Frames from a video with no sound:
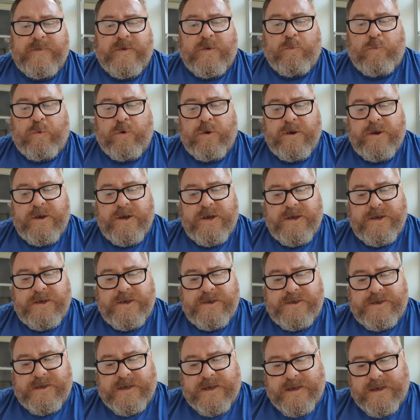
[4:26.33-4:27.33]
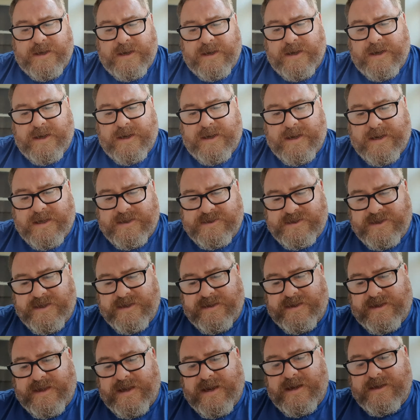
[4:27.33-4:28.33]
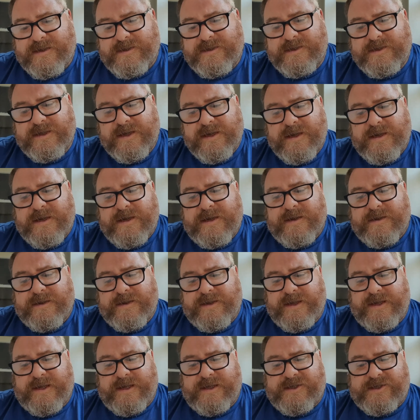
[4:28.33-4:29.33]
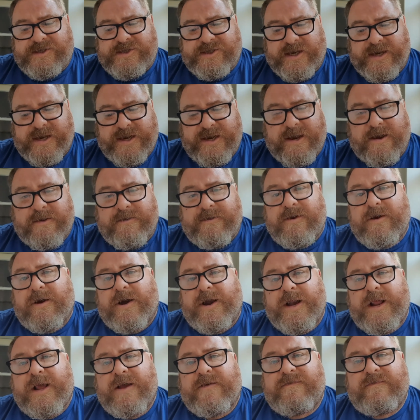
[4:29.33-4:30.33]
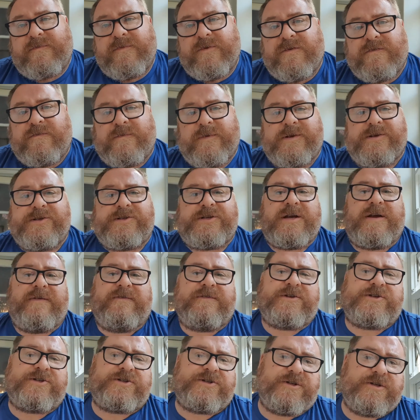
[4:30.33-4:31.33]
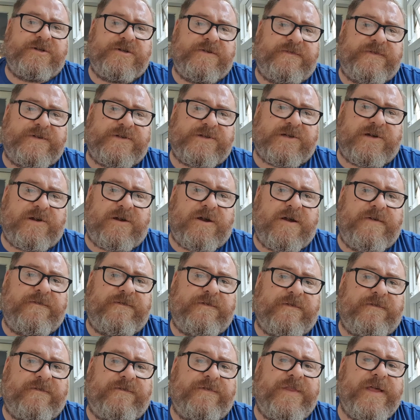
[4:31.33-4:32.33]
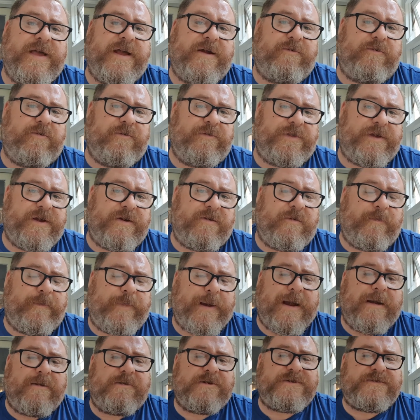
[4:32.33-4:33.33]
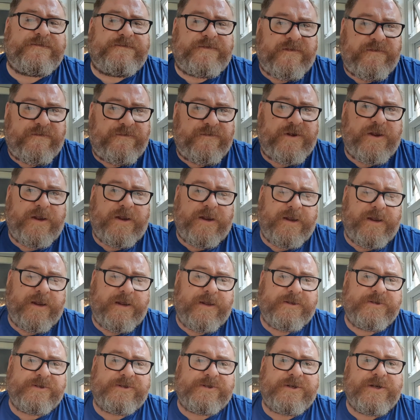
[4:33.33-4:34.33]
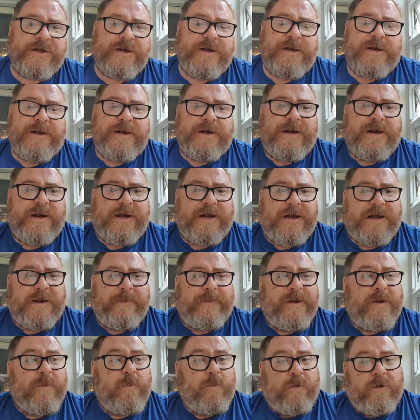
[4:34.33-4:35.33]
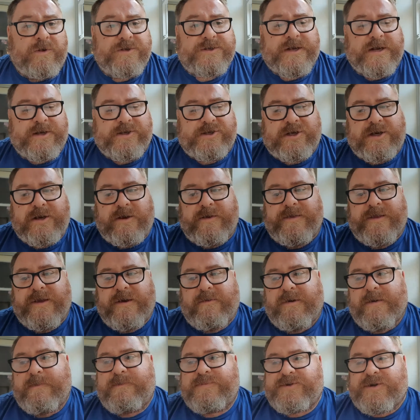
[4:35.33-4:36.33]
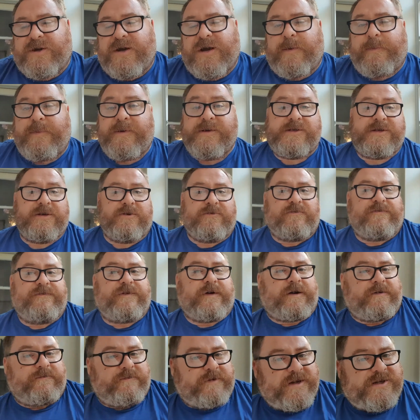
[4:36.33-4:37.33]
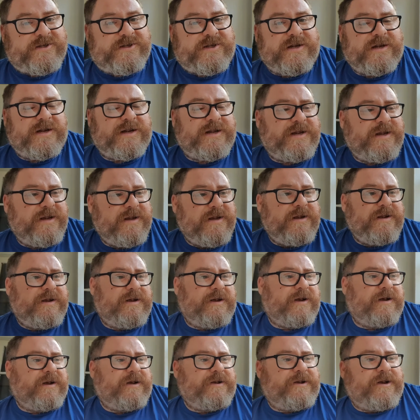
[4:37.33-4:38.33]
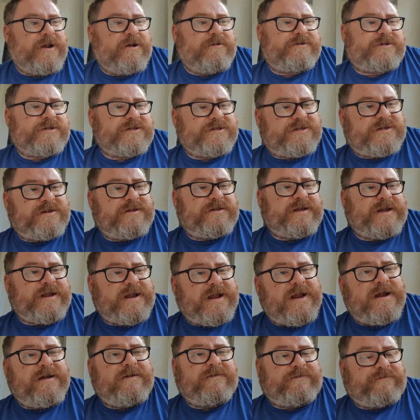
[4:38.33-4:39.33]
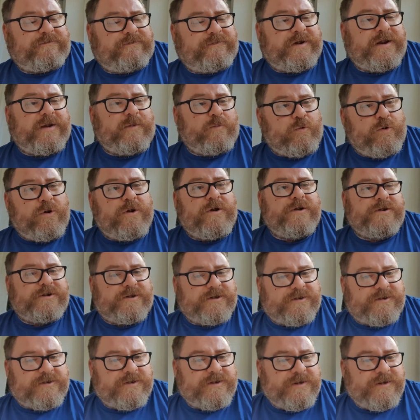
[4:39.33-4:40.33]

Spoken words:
Word has it that the Seiko 9F movements have a service life of there or thereabouts 50 years. It was actually on their website up until very recently. I noticed that they have reworded